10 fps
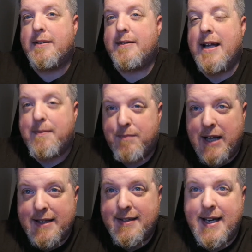
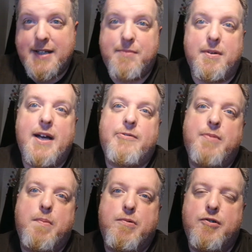That text will have to
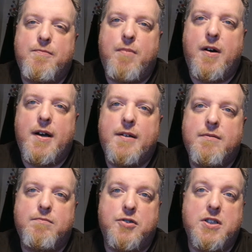be approved by
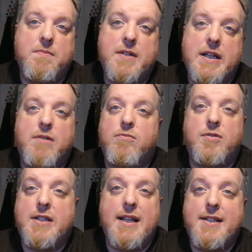presumably
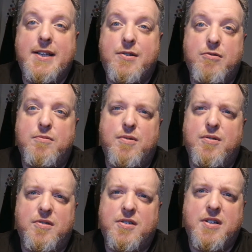Tennessee school
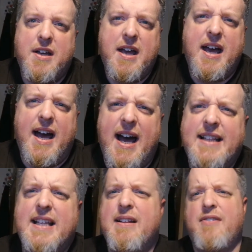boards,
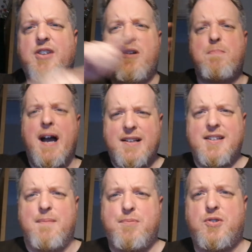and then it'll have to go back
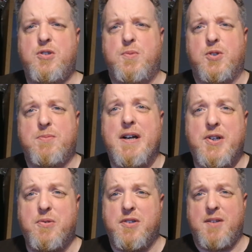to that school board to make
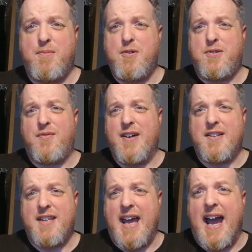sure that the person who
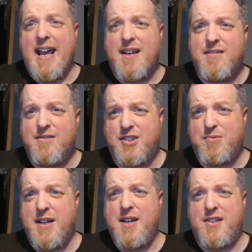found the 8
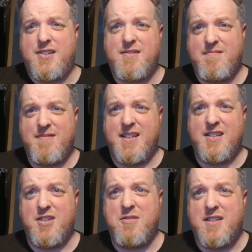swears and
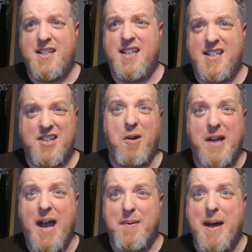the nudity is
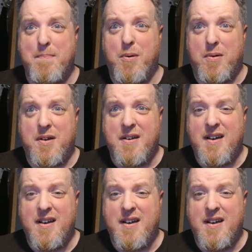okay with that book.